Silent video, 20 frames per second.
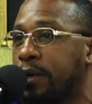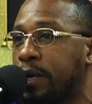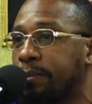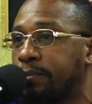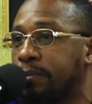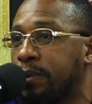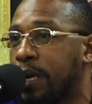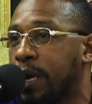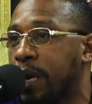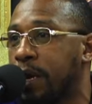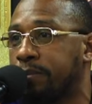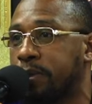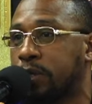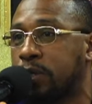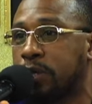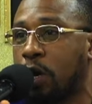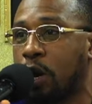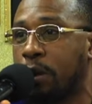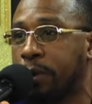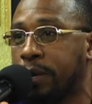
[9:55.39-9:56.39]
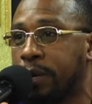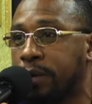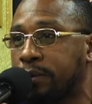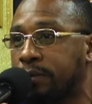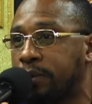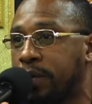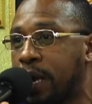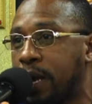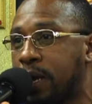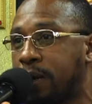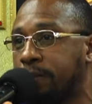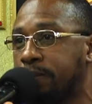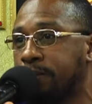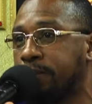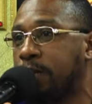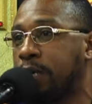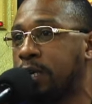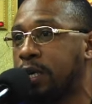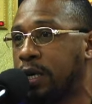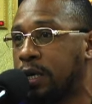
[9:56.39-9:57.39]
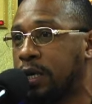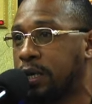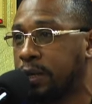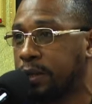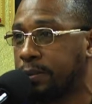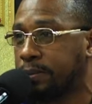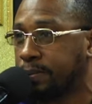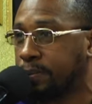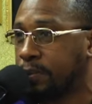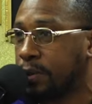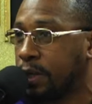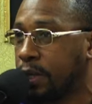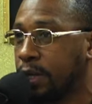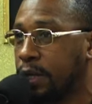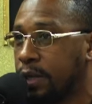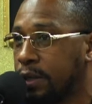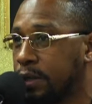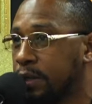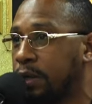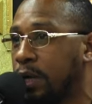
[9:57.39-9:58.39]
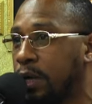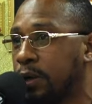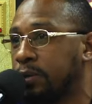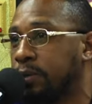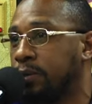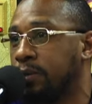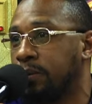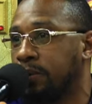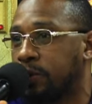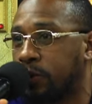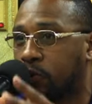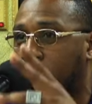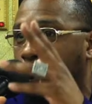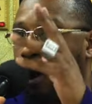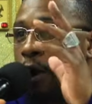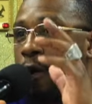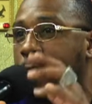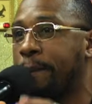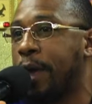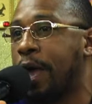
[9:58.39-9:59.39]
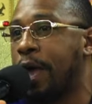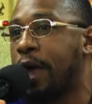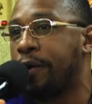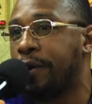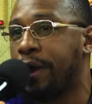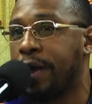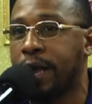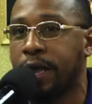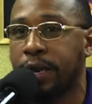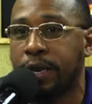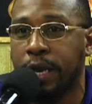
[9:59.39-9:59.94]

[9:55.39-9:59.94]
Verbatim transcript: Them damn sherbet, damn, uh, you know, strawberry,